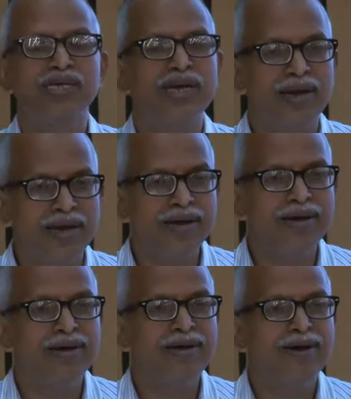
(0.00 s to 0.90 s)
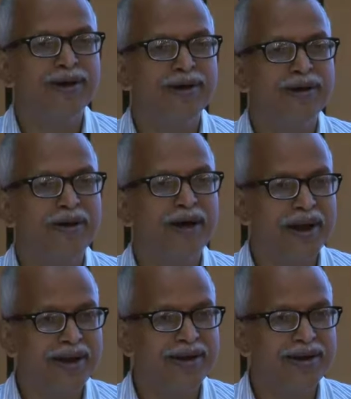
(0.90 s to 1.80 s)
Sikri,
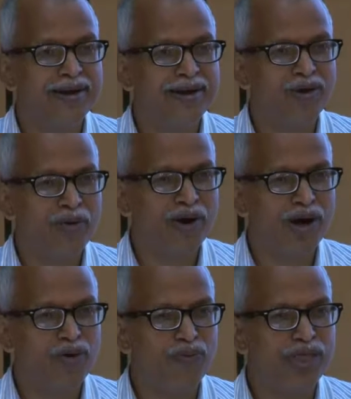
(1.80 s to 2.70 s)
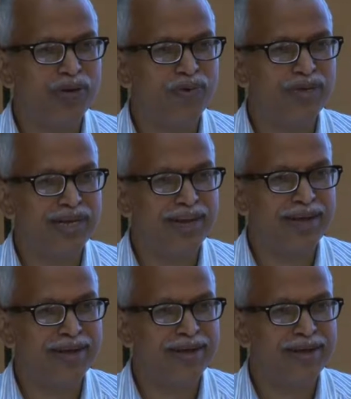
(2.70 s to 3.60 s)
right, you have gone to Fatehpur Sikri,
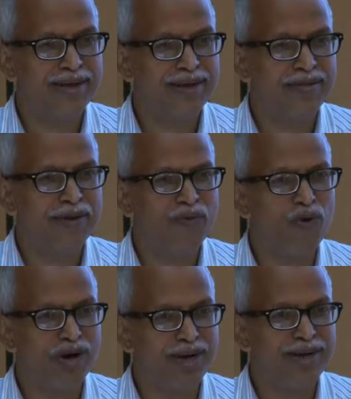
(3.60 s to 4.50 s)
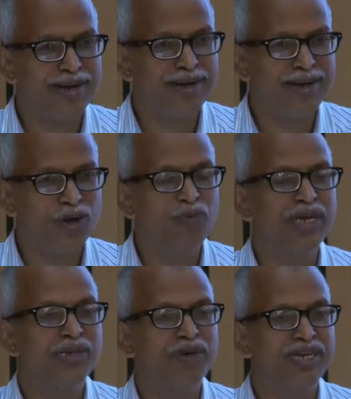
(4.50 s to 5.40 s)
the fort, you
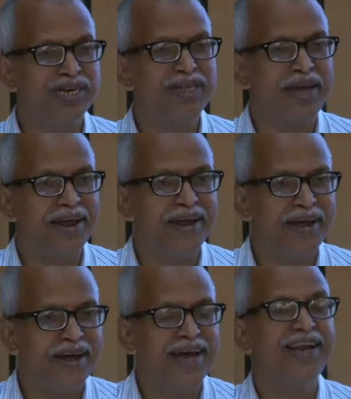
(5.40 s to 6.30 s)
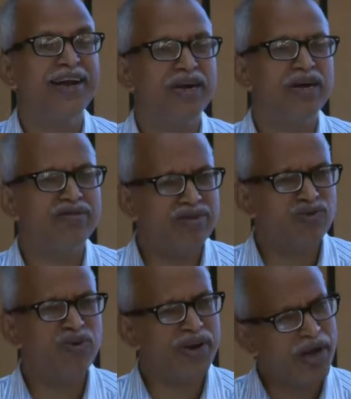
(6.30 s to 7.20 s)
please visit there. Earlier days, these
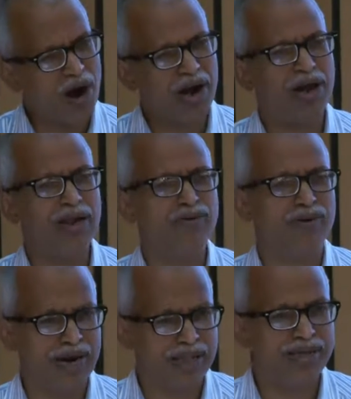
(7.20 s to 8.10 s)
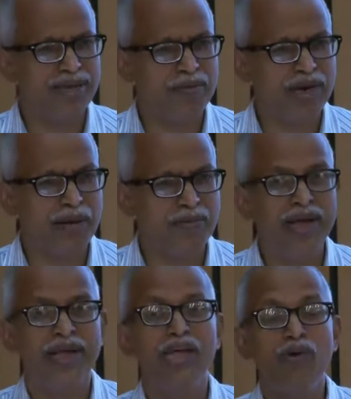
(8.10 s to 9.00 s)
were very hot also at the same time.
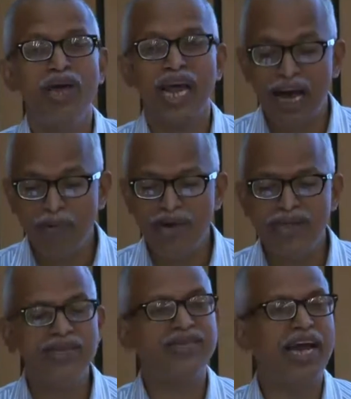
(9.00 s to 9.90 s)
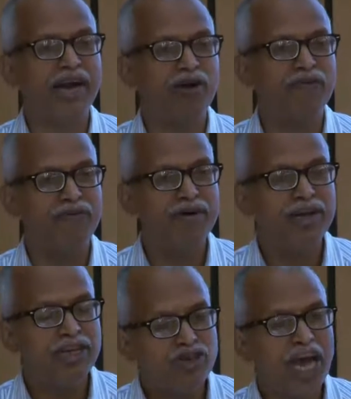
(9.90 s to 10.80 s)
They were having this kind of
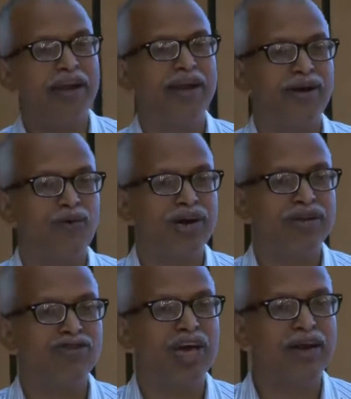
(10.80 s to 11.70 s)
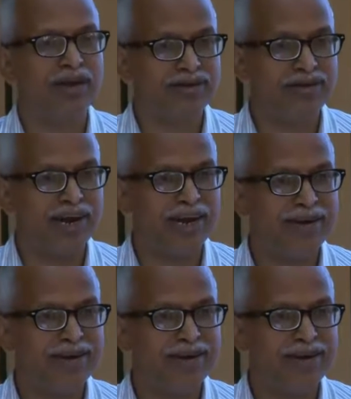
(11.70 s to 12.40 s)
channel, water channels, right?